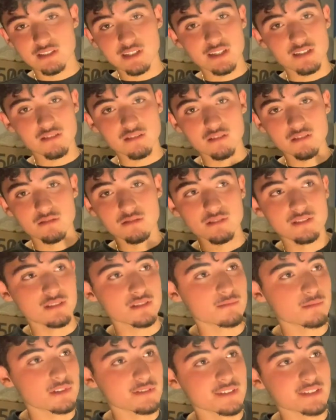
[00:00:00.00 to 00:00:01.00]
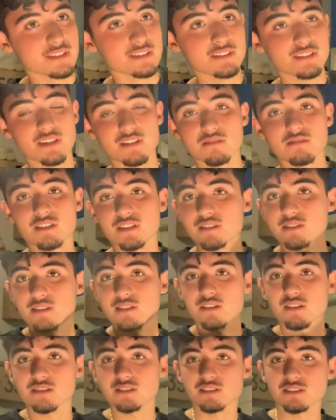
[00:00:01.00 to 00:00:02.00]
I don't go for these no more because I don't like the
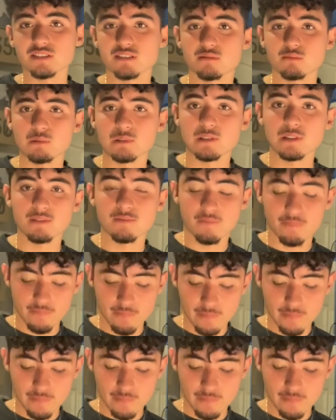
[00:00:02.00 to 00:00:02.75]
colors no more.